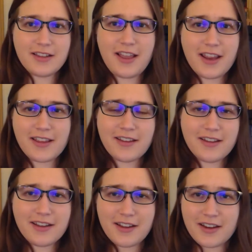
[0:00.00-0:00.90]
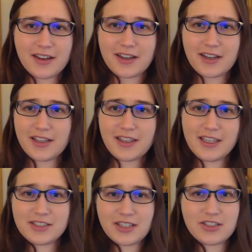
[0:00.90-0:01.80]
Like,
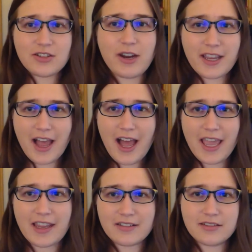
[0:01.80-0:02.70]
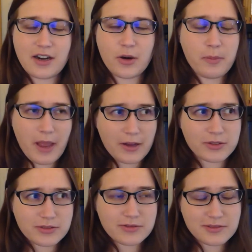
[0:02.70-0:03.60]
he's such a great guy. Or
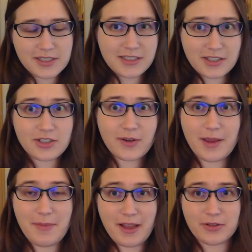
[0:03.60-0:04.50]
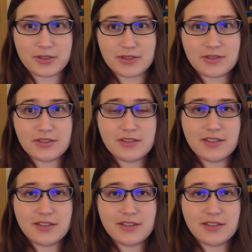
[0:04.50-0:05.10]
mouse. He's such a great mouse.